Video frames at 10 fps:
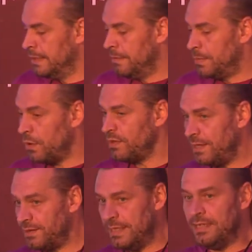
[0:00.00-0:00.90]
because
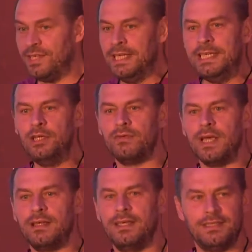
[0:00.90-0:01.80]
at least he knew
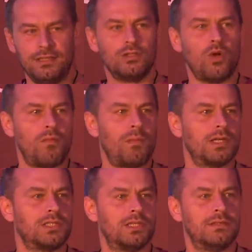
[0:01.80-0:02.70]
that he didn't know
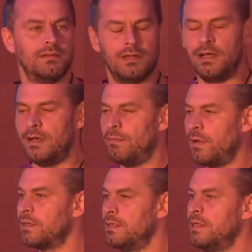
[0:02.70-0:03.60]
much.
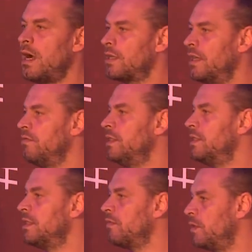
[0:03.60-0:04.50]
But in our case, we
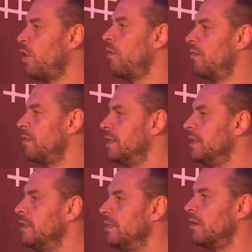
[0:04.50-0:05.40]
think that we know
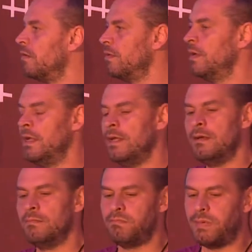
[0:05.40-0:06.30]
everything, you know,
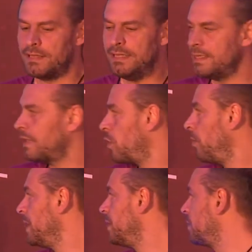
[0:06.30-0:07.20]
but it's not completely